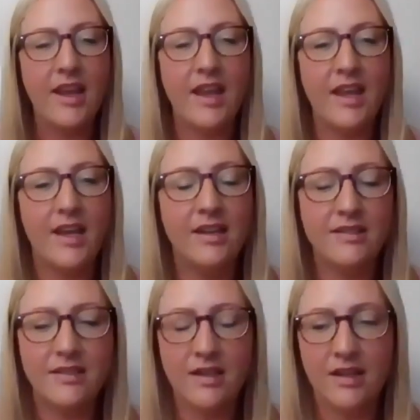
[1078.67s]

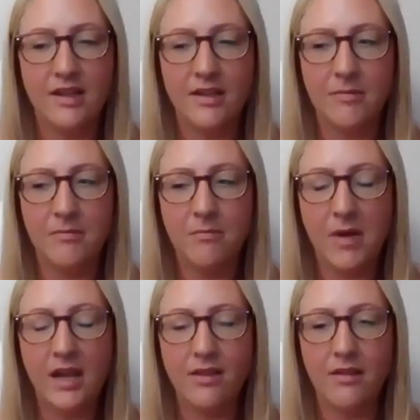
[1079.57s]
And
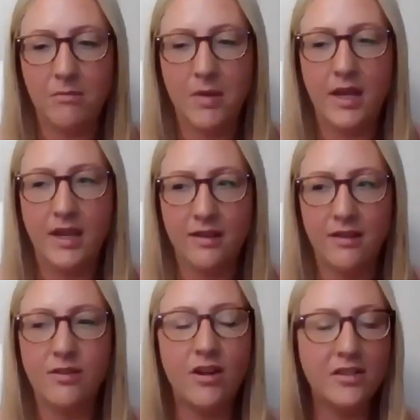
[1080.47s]
by a
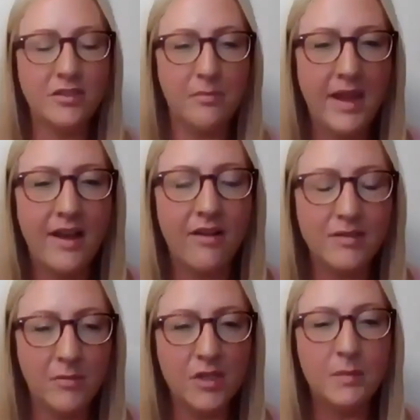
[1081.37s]
large
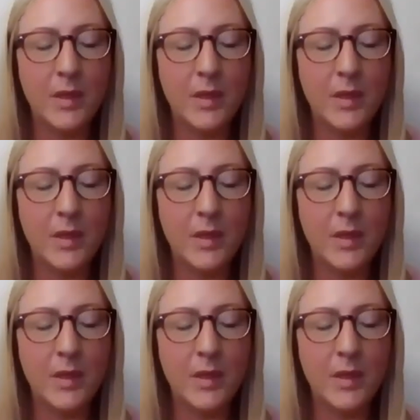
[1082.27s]
amount, most